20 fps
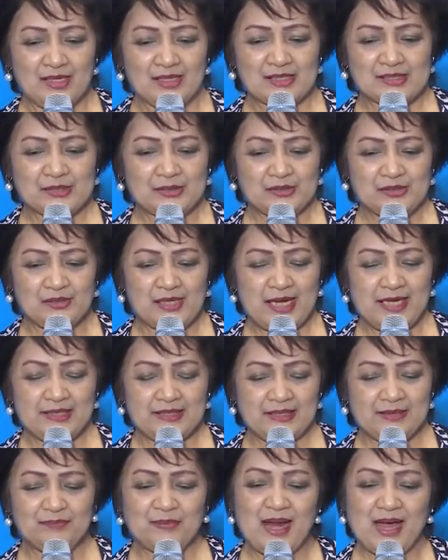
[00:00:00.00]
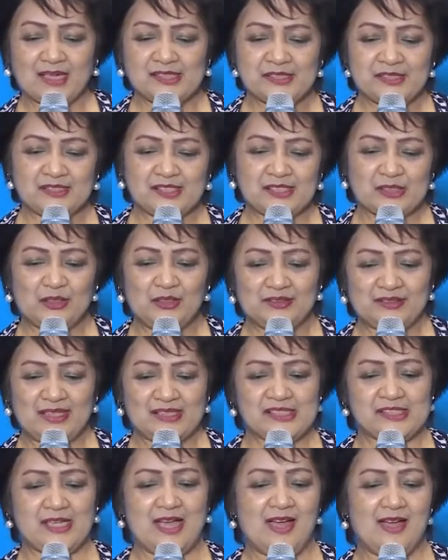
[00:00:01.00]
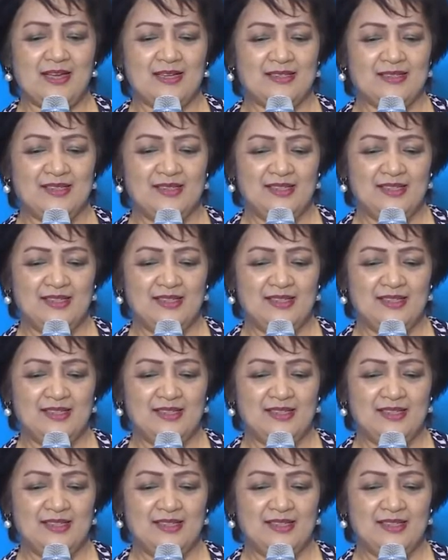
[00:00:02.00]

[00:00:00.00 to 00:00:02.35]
So 80 plus years old na siya,